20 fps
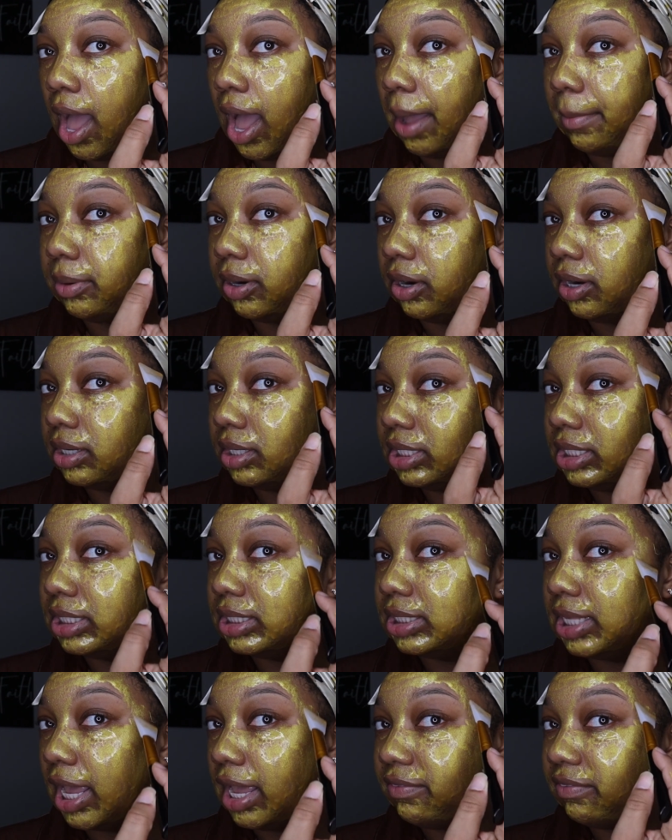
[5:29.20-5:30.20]
I'm currently
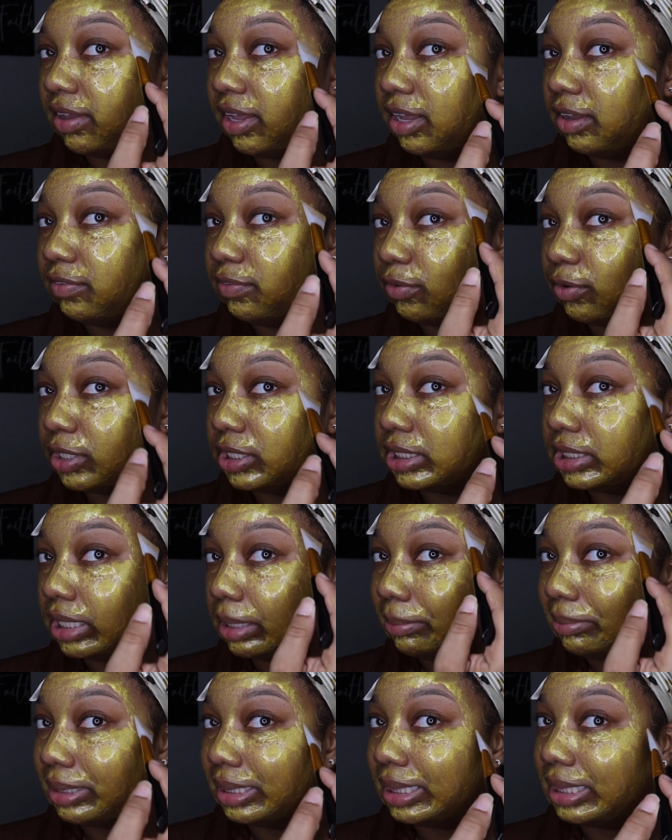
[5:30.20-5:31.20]
saving for
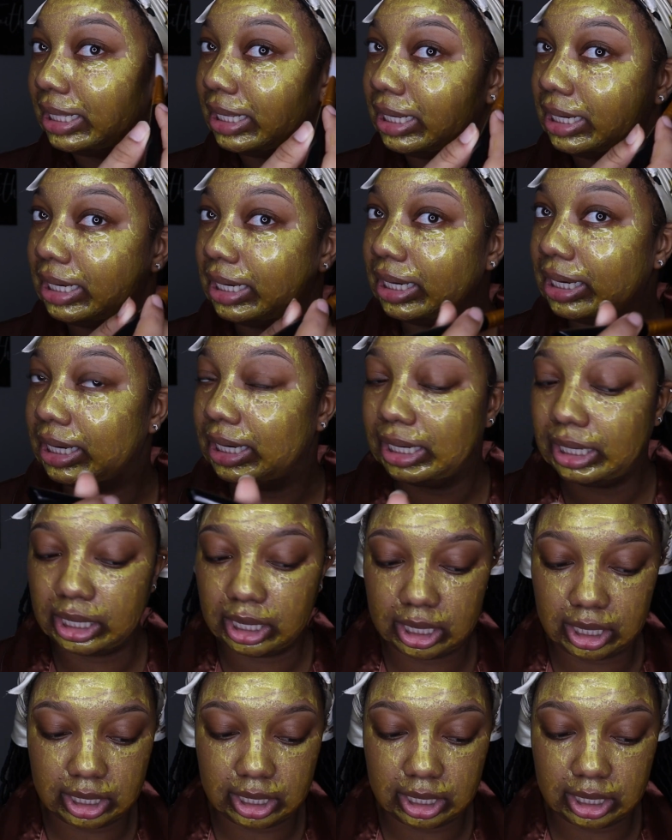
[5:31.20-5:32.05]
something.